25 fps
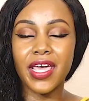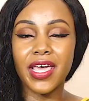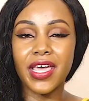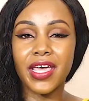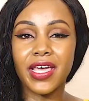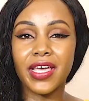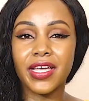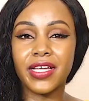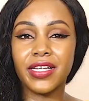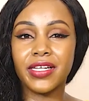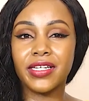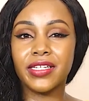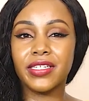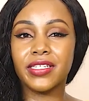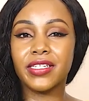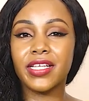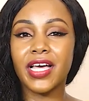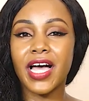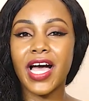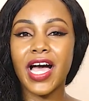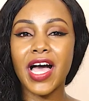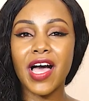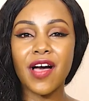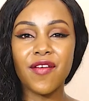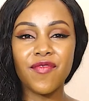And
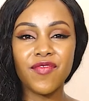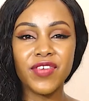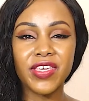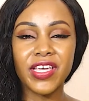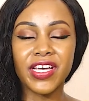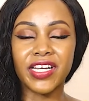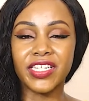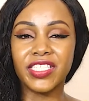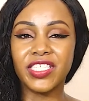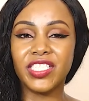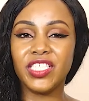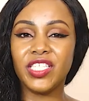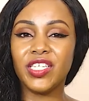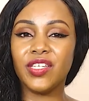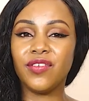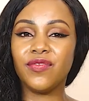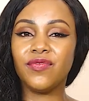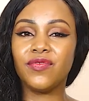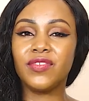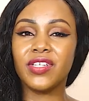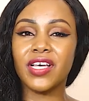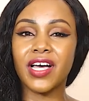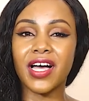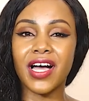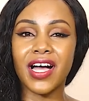having
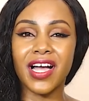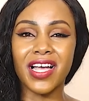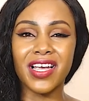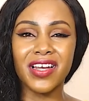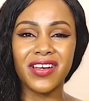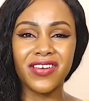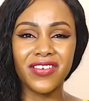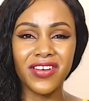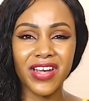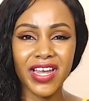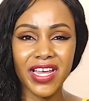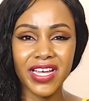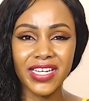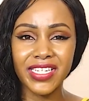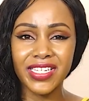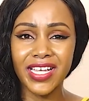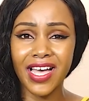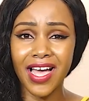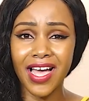achieved great